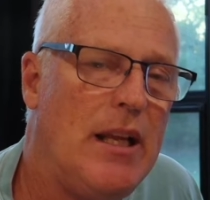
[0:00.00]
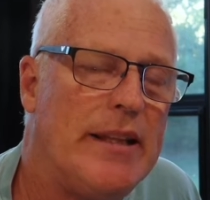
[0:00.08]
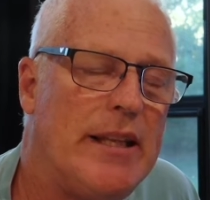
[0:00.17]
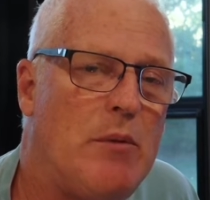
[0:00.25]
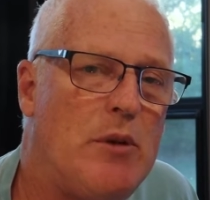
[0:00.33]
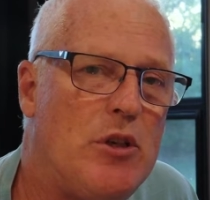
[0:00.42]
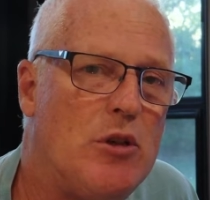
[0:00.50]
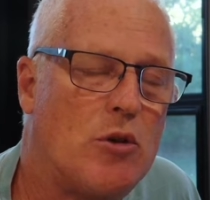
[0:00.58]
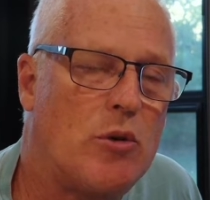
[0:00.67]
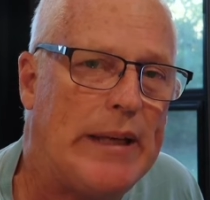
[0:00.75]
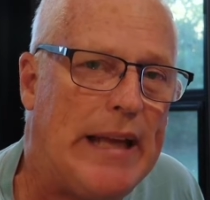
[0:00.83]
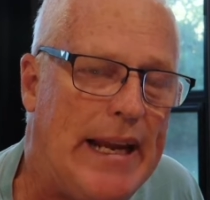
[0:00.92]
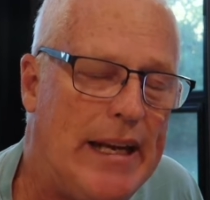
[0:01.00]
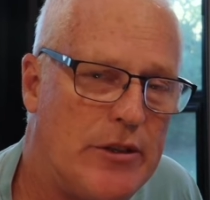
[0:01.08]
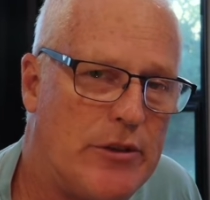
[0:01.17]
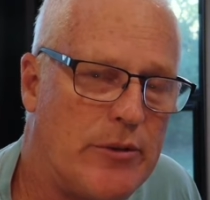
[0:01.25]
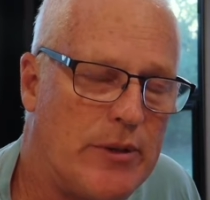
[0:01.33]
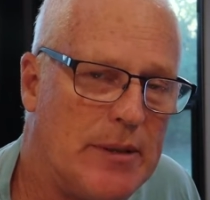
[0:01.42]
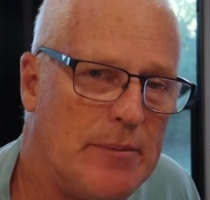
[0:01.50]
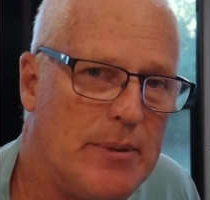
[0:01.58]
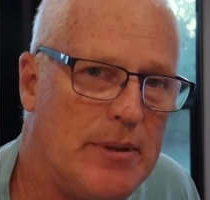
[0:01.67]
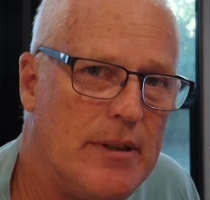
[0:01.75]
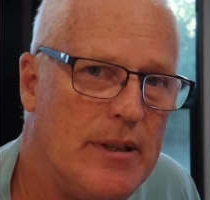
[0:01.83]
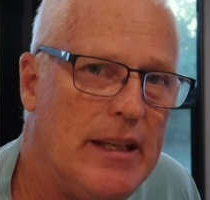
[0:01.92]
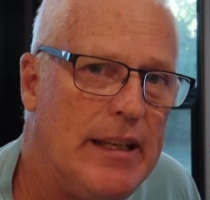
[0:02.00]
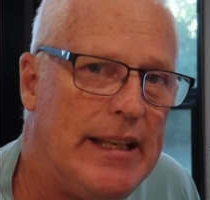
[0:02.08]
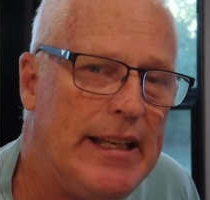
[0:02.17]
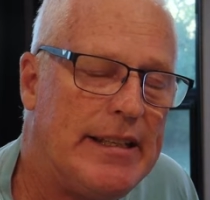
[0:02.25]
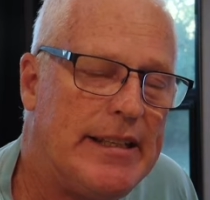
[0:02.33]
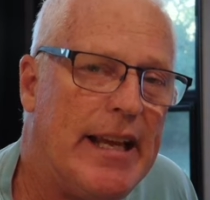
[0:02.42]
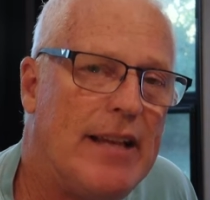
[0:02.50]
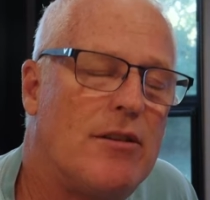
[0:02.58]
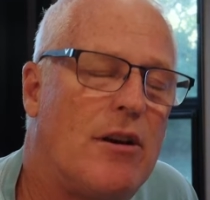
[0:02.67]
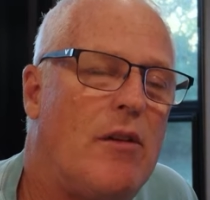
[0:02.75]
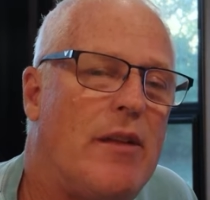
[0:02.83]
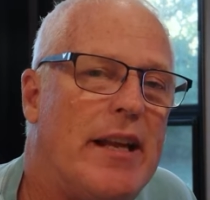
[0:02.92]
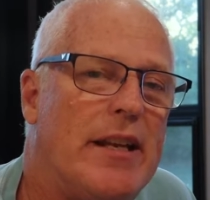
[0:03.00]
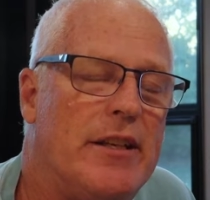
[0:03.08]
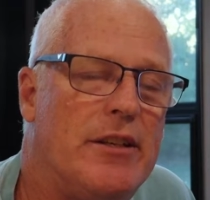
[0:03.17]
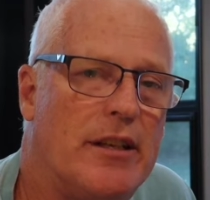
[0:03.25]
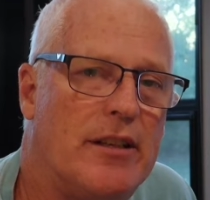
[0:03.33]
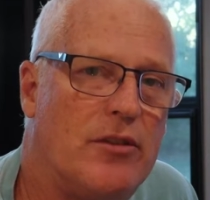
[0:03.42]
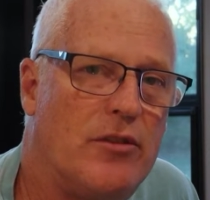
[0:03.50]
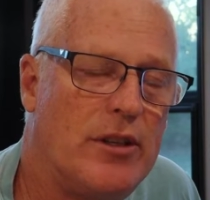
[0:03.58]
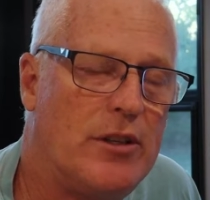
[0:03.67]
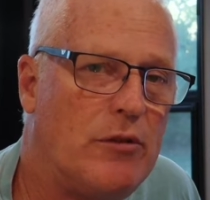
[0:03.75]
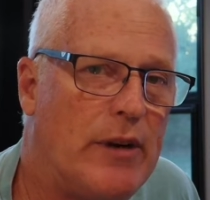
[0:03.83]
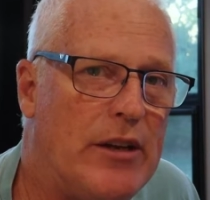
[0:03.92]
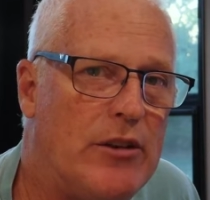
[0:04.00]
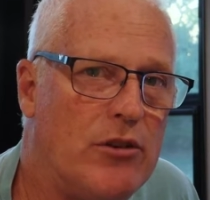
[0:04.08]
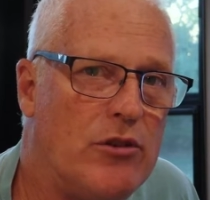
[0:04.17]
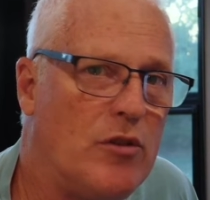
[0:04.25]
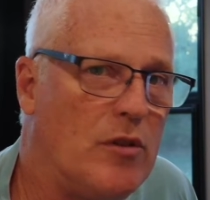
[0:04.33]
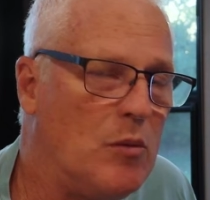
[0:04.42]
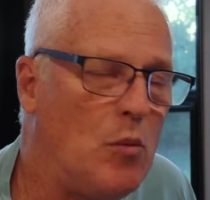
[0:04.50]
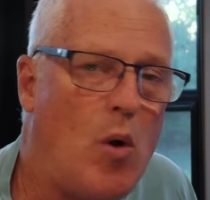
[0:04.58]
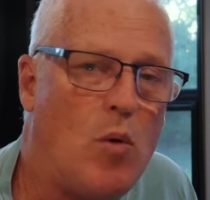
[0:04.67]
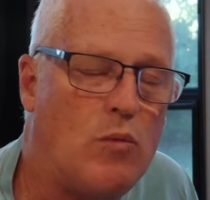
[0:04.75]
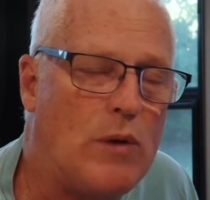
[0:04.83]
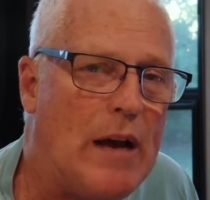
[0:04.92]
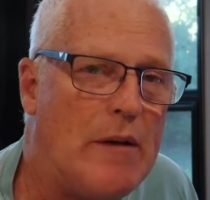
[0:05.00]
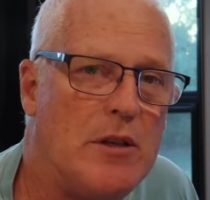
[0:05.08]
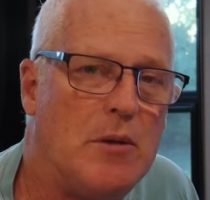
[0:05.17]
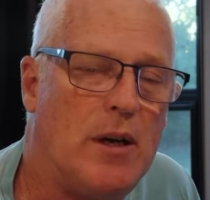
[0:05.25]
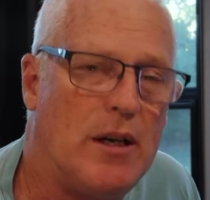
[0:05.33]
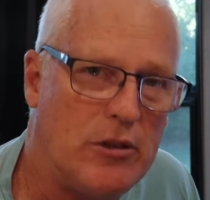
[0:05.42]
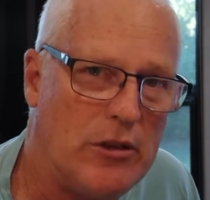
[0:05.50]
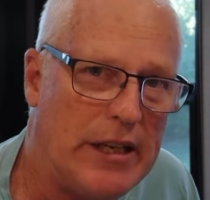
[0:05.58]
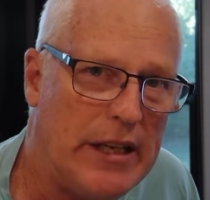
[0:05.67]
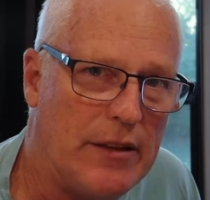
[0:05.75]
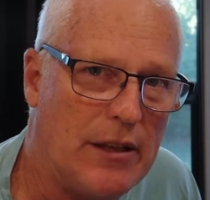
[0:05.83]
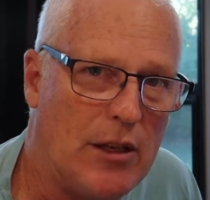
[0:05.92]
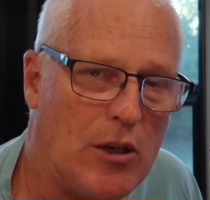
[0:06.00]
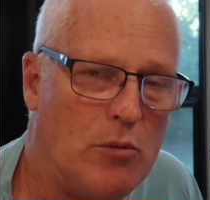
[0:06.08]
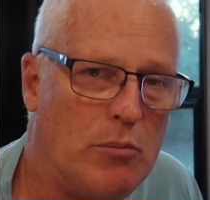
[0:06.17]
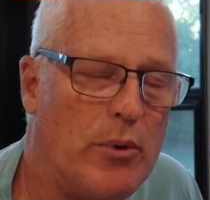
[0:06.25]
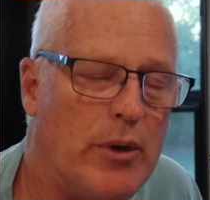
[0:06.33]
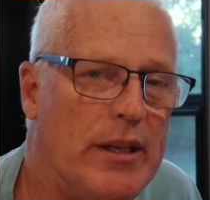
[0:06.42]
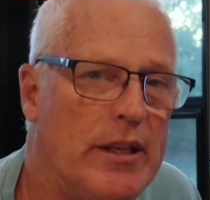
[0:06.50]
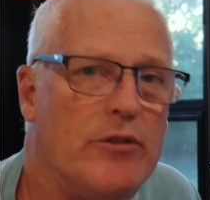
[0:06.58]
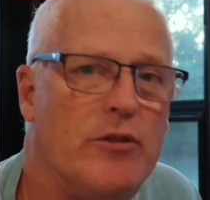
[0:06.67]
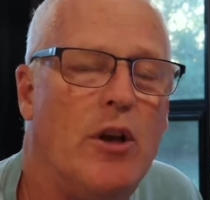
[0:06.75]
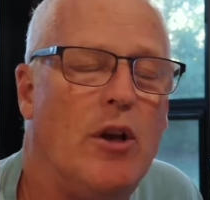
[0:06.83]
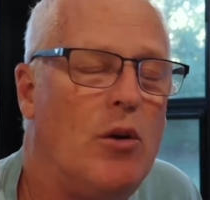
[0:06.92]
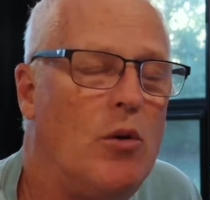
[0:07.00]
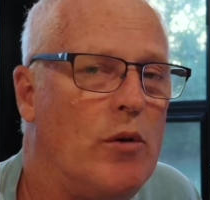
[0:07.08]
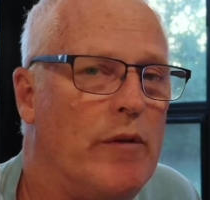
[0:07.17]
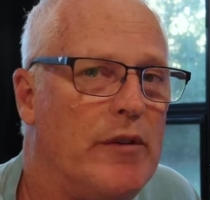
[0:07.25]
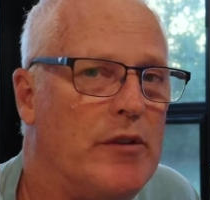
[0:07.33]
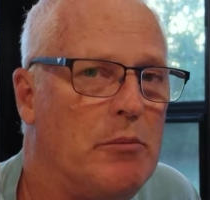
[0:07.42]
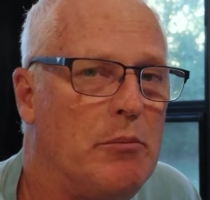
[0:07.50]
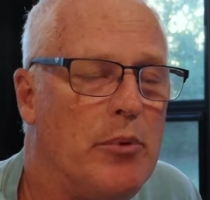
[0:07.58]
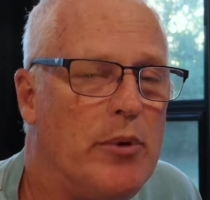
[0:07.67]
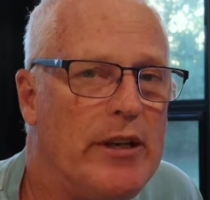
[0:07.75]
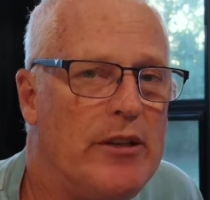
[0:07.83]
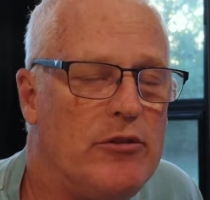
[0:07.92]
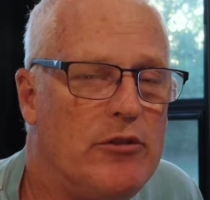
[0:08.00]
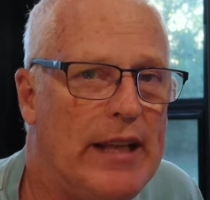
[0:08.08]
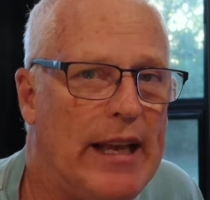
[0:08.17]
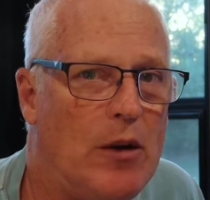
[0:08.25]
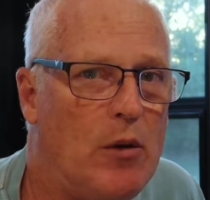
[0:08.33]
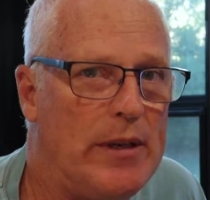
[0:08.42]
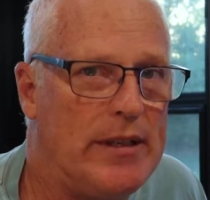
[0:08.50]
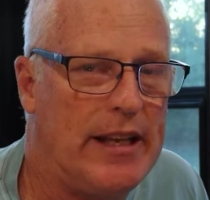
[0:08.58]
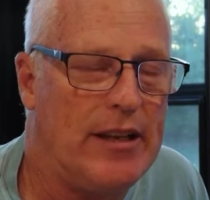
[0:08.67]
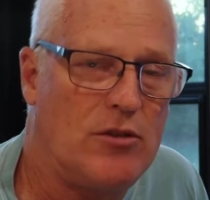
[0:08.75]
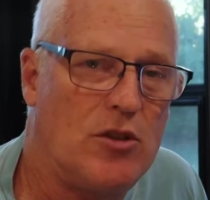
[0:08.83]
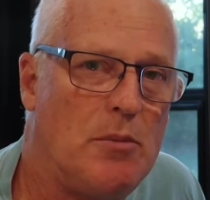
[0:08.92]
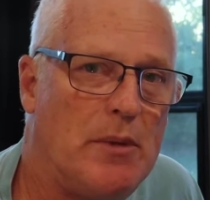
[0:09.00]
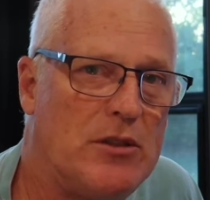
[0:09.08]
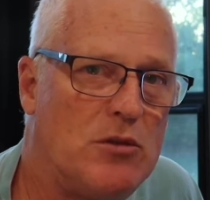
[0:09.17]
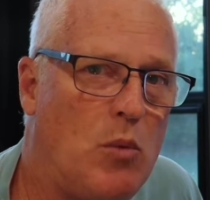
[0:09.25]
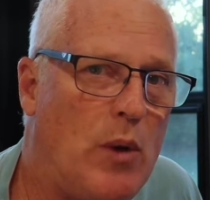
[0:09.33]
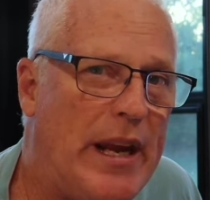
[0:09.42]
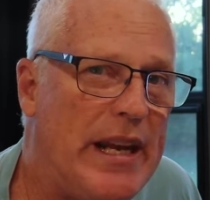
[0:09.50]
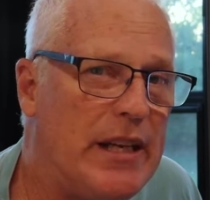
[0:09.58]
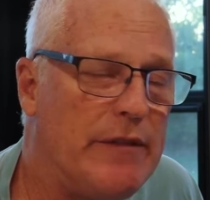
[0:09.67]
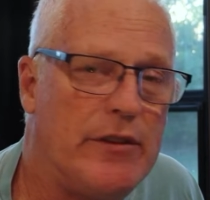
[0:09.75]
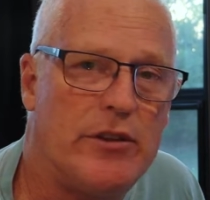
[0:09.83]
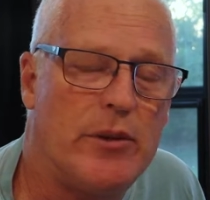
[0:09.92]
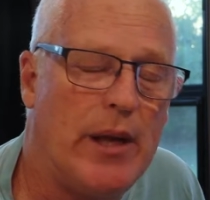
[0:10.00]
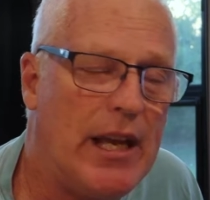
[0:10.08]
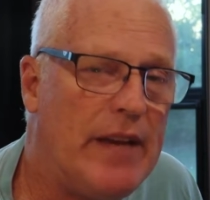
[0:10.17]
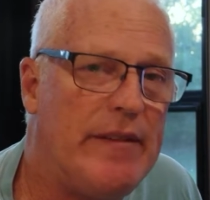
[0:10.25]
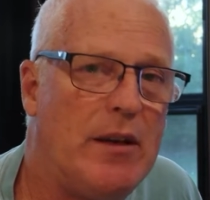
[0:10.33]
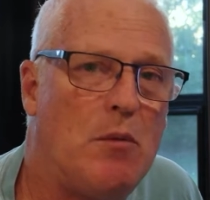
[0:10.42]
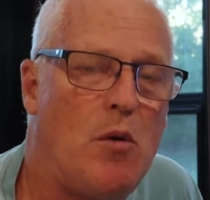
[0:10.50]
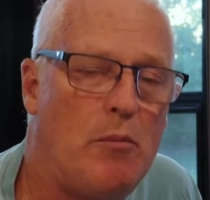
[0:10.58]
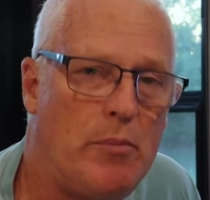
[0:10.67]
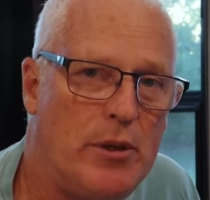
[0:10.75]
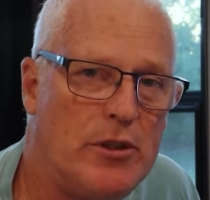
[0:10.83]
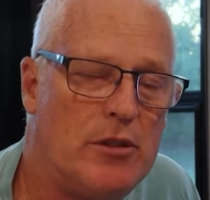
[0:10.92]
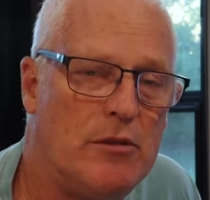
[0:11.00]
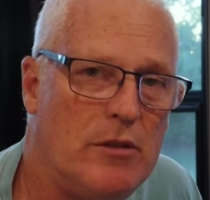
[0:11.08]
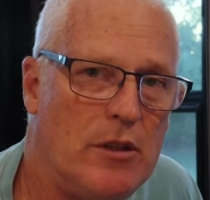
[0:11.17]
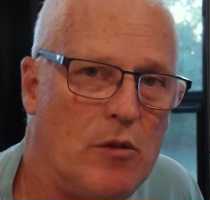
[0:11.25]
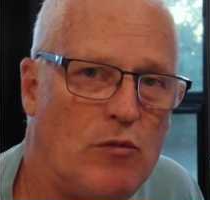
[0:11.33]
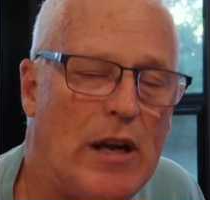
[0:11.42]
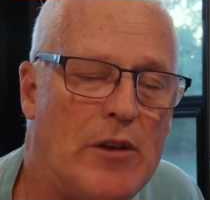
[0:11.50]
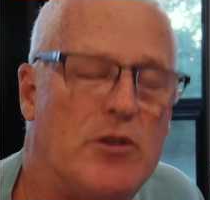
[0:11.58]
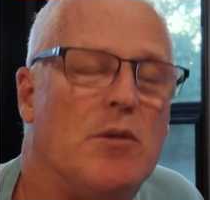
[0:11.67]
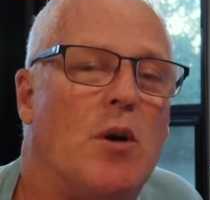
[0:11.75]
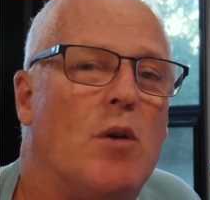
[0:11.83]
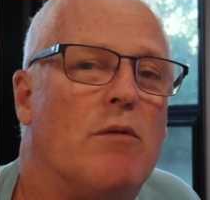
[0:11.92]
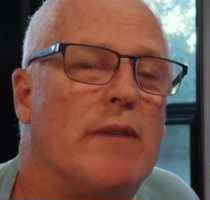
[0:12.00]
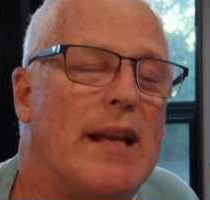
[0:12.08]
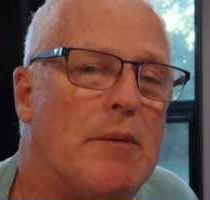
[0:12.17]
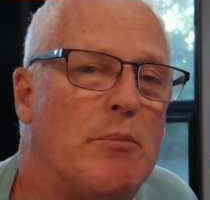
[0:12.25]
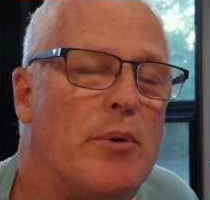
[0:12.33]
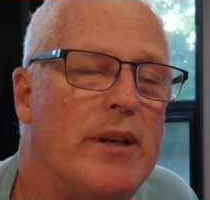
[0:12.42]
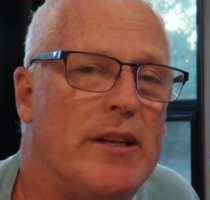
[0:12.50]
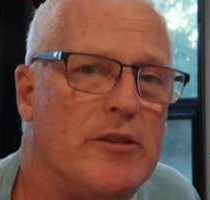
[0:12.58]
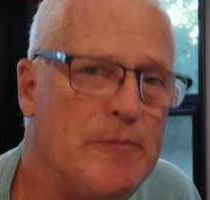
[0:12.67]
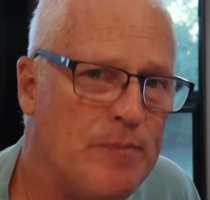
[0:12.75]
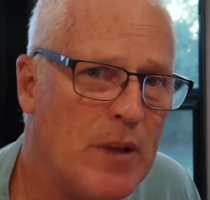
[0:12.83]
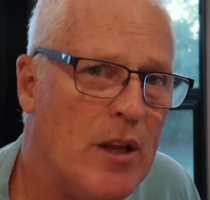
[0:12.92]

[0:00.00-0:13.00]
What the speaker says: Then when you create a trip, it takes all that into consideration, so it won't route you underneath a low bridge, or if there's a bridge that only takes so much weight, if you're too heavy, it won't put you, route you over that bridge.